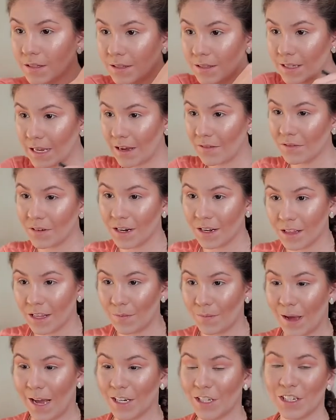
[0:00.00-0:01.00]

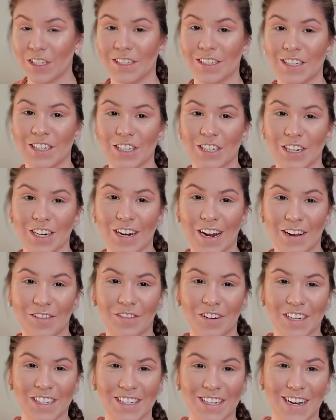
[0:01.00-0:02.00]
Definitely matches the shirt I
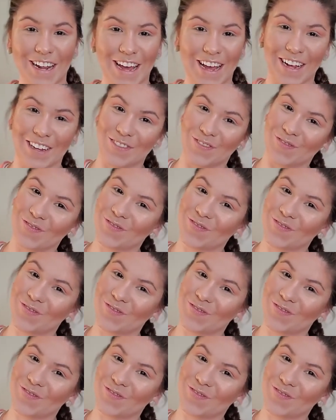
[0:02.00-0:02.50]
wore today.